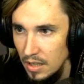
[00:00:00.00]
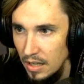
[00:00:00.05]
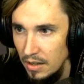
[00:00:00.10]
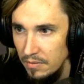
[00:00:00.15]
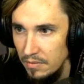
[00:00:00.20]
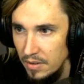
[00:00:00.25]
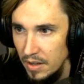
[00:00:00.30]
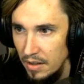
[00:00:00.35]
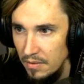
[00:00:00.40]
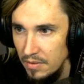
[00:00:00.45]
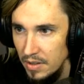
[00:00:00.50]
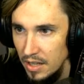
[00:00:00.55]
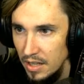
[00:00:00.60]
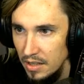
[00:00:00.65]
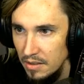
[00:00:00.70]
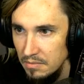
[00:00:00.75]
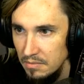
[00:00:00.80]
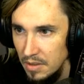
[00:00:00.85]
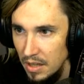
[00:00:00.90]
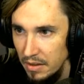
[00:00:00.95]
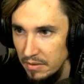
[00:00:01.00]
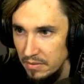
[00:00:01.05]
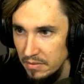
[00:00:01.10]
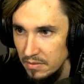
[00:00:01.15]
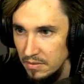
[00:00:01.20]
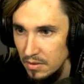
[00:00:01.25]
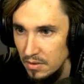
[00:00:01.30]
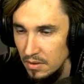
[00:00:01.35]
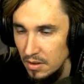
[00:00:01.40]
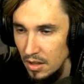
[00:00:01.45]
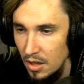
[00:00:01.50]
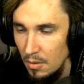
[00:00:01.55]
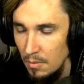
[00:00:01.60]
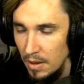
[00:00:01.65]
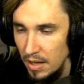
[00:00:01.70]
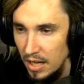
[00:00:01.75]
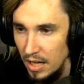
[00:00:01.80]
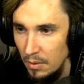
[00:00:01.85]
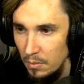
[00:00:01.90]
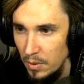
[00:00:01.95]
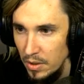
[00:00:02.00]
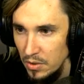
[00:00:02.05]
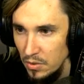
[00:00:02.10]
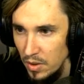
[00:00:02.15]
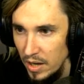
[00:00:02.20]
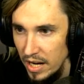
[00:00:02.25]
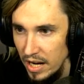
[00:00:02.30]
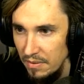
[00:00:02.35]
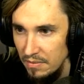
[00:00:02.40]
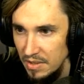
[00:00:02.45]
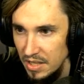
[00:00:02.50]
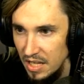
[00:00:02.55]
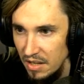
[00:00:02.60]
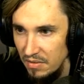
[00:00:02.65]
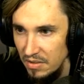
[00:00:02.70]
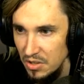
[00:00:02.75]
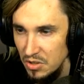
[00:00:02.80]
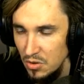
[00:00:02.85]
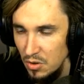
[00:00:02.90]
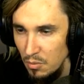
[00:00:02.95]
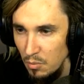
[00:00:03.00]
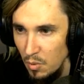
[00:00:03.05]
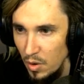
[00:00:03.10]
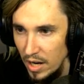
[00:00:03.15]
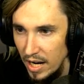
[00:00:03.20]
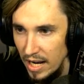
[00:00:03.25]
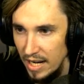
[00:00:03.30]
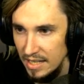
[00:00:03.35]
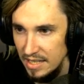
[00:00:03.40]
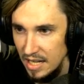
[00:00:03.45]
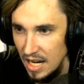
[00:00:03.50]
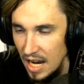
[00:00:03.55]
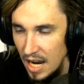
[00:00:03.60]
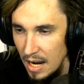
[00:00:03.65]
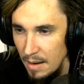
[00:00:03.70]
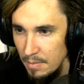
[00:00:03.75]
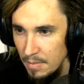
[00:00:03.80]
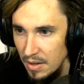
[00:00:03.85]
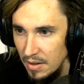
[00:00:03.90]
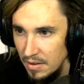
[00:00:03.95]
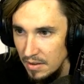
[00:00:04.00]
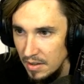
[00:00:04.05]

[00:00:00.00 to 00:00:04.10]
I've, I've got a... I've Oh my god, wait, do I have to give this to him one at a time?